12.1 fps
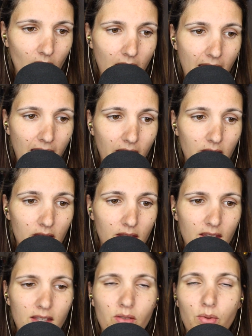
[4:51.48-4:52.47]
And
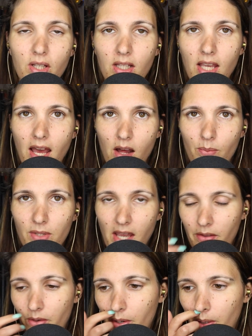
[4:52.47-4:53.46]
this really helped
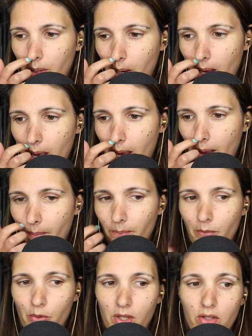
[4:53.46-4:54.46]
Heather
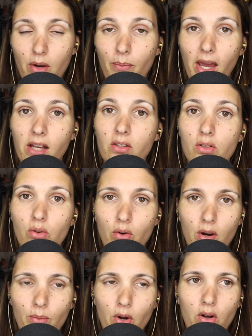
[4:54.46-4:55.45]
return back to
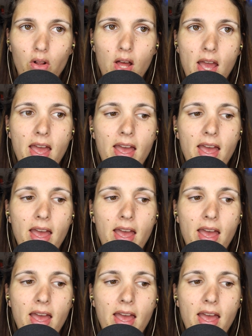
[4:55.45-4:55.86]
normal.